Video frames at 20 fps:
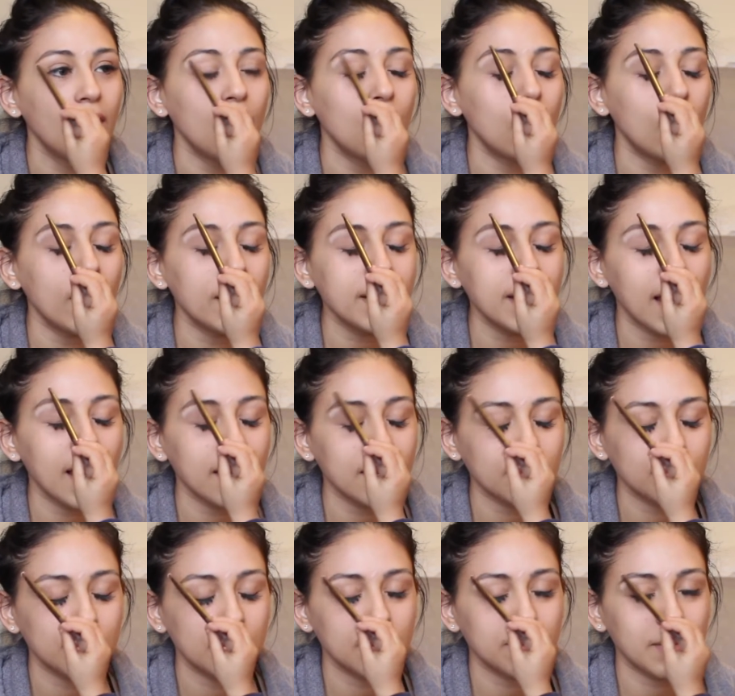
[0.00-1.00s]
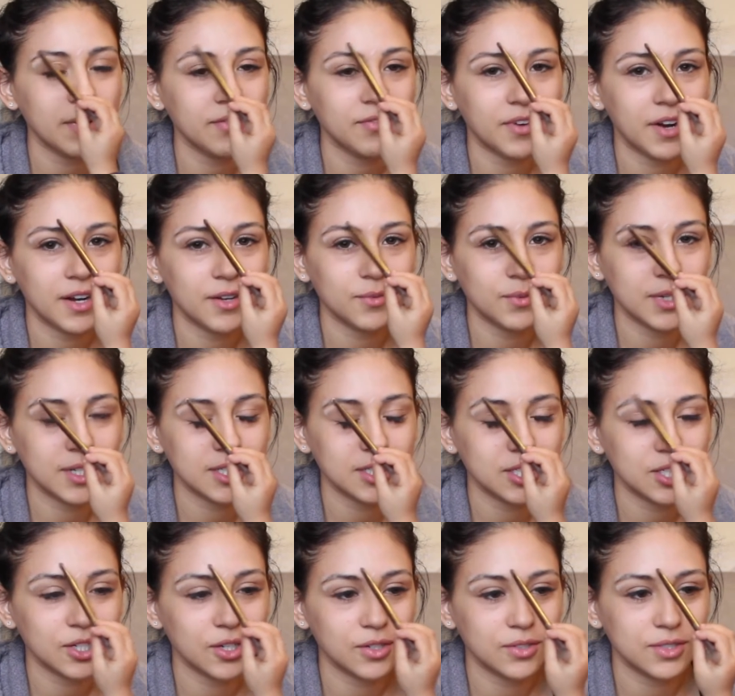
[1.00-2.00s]
one night, me and my friend went
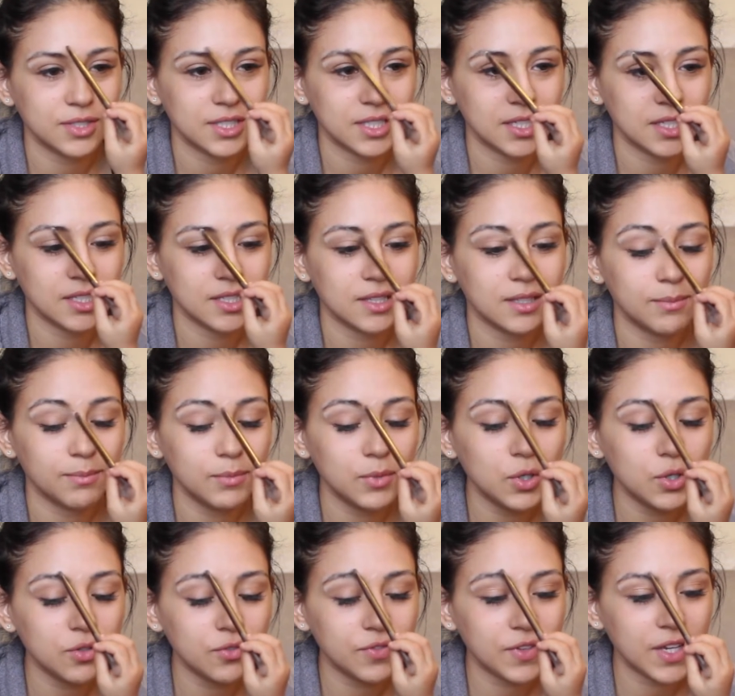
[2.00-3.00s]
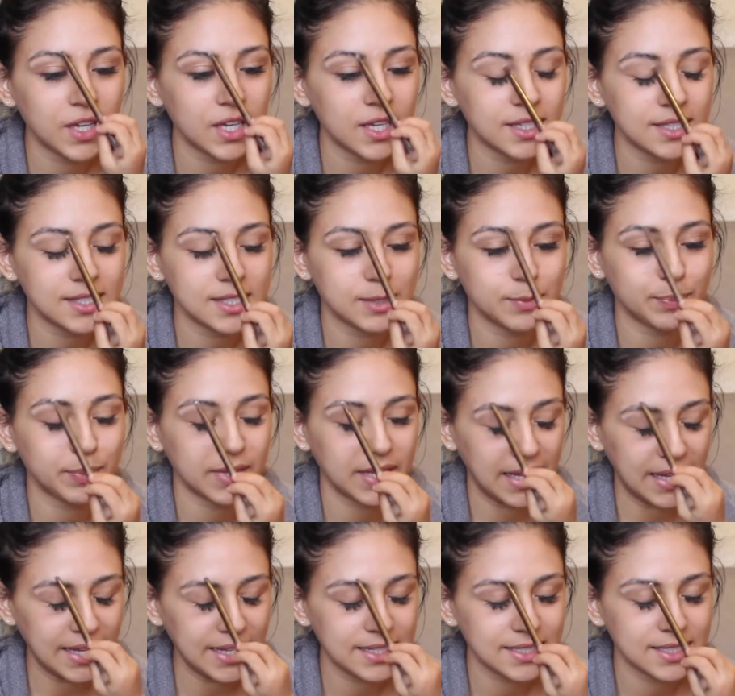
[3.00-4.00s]
to go see the movie
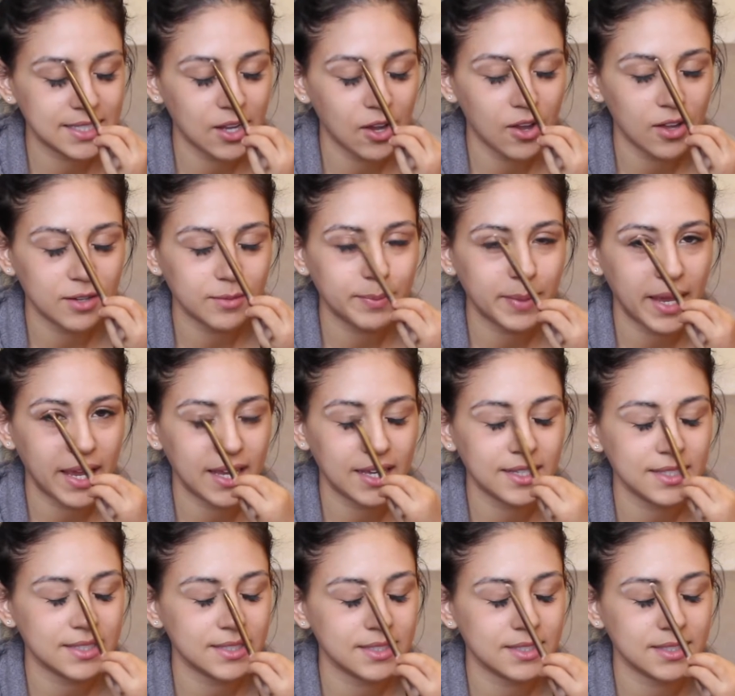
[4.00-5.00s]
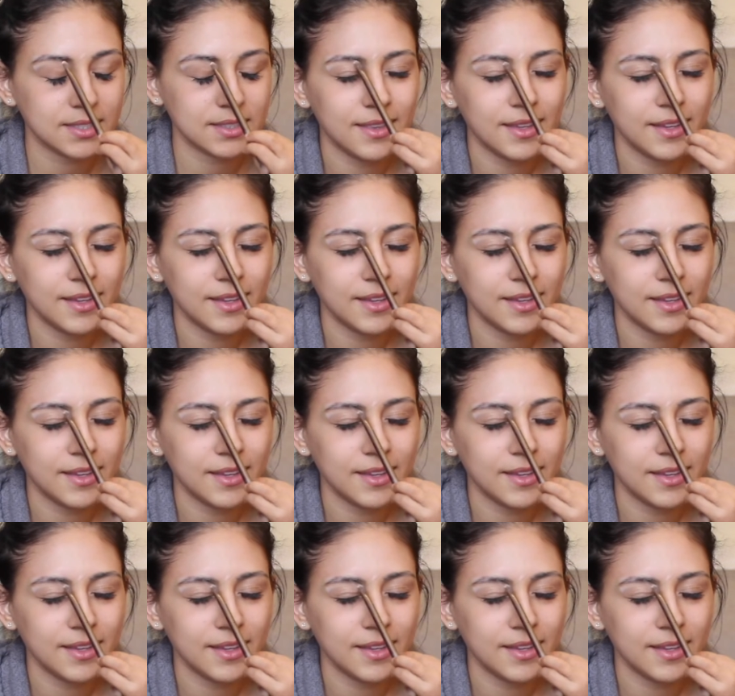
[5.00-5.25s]
Split on Base.